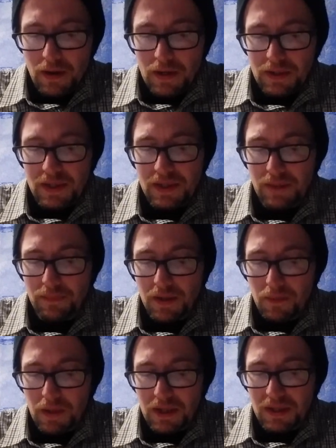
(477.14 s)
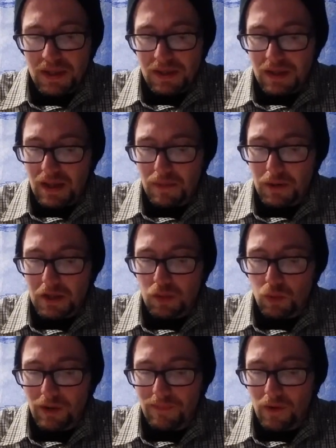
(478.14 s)
Symptomless until about
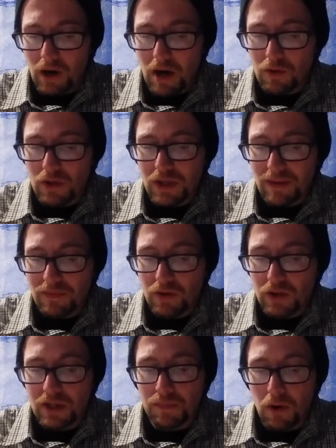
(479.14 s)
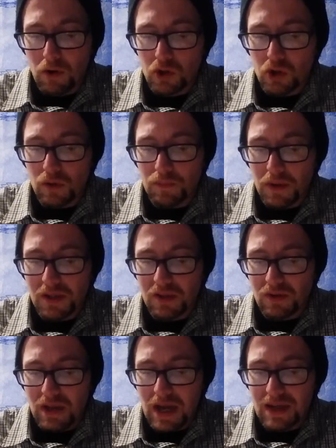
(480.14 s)
24 hours after exposure,
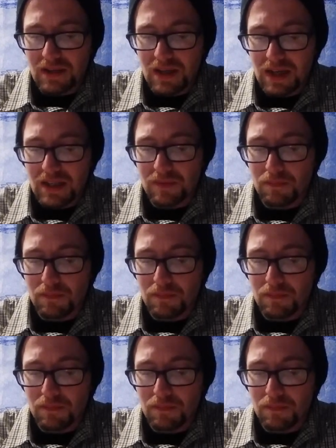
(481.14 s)
mustard gas has